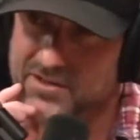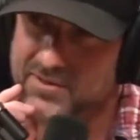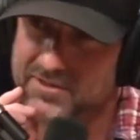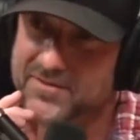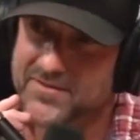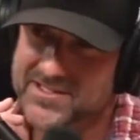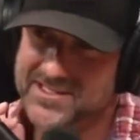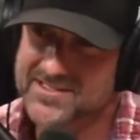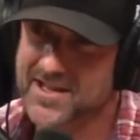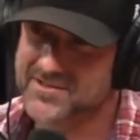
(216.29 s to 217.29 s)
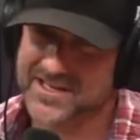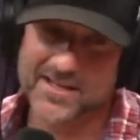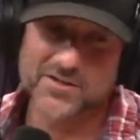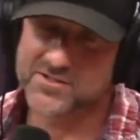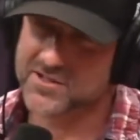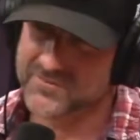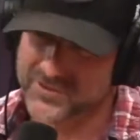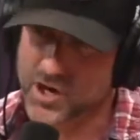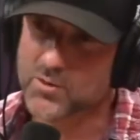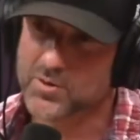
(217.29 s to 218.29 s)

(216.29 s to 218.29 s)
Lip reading: 356,000 acres of no